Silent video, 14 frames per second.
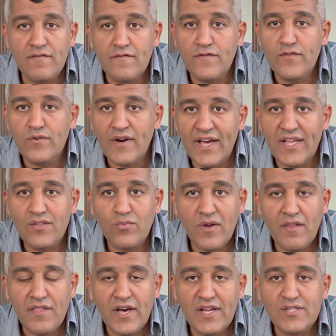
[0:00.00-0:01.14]

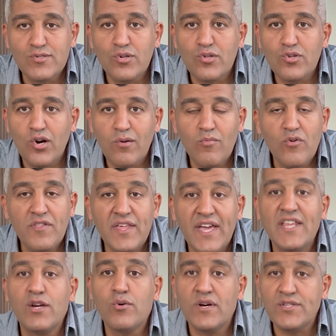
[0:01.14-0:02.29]
info@wealthheights.com with
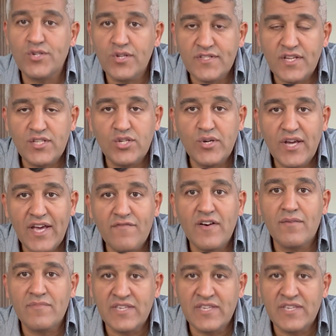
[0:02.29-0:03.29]
any questions that you have.